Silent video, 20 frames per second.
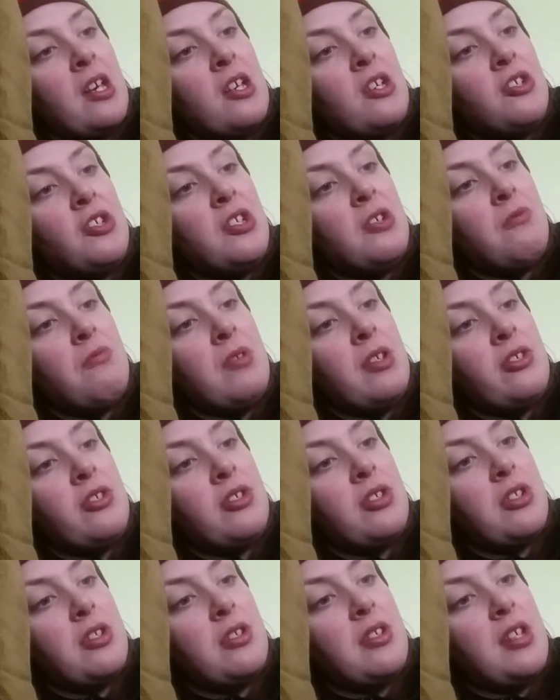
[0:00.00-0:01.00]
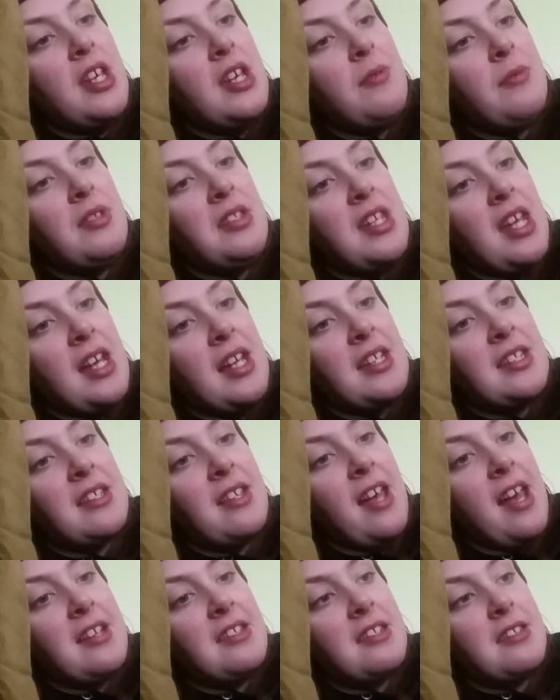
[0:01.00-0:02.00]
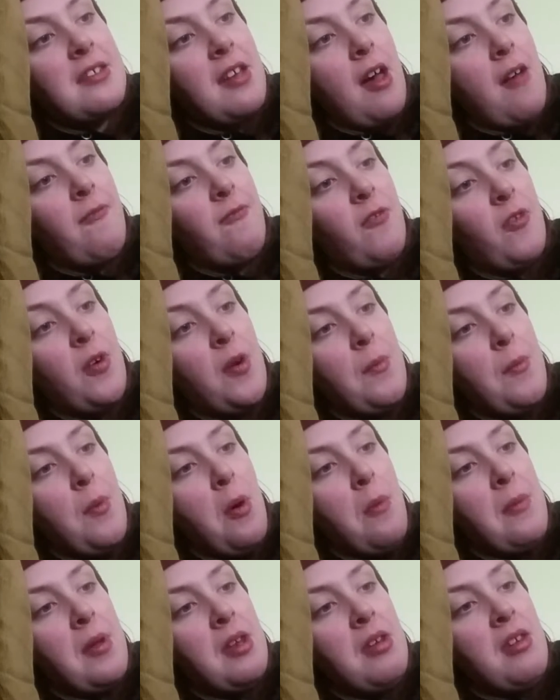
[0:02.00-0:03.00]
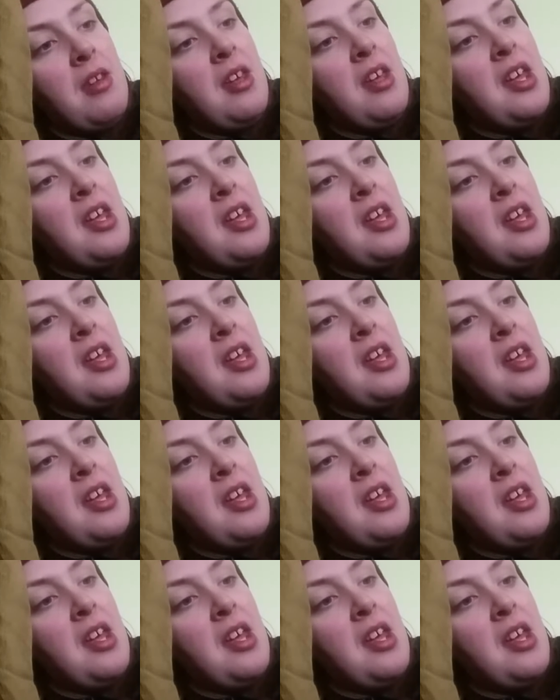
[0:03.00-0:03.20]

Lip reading: She wished he would take his glasses off for a moment